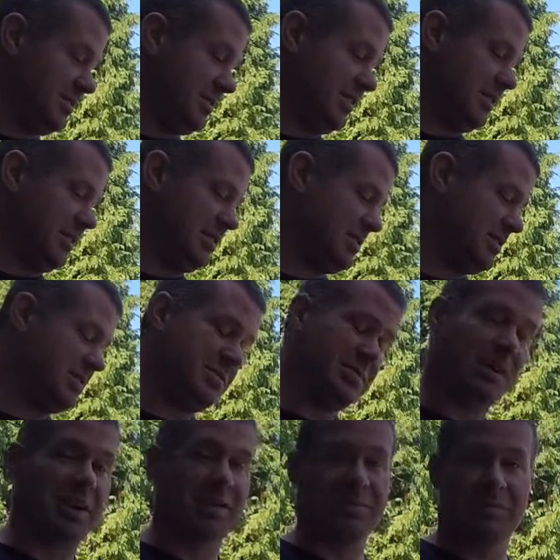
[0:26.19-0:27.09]
It's
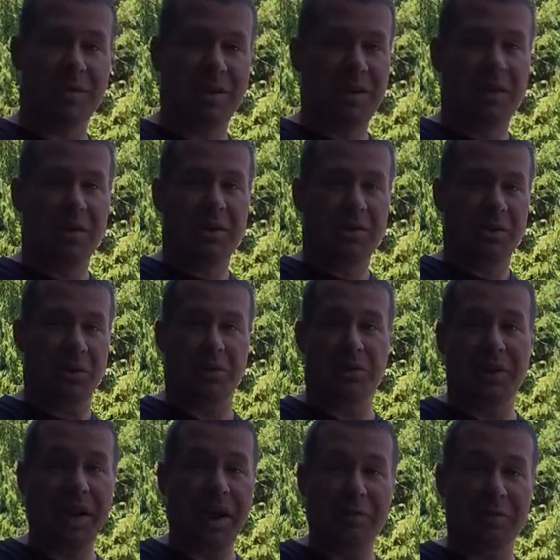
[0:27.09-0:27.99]
like
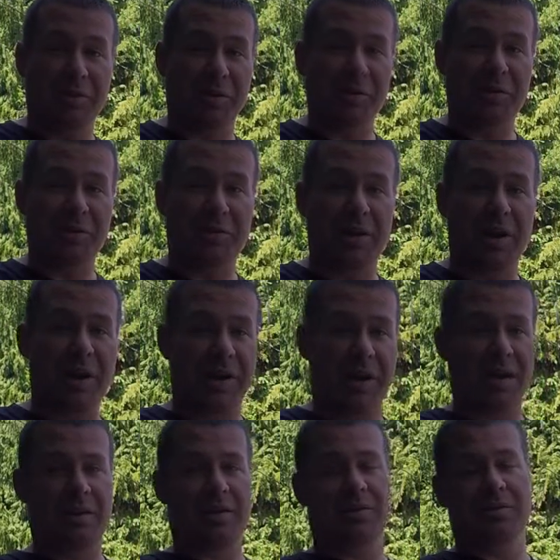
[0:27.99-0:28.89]
early afternoon right
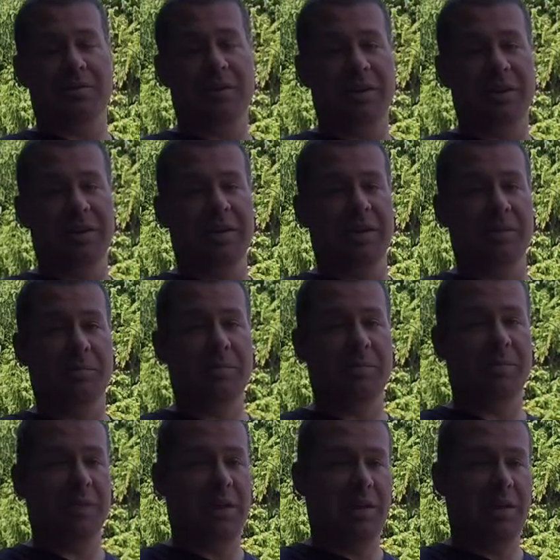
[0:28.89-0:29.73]
now.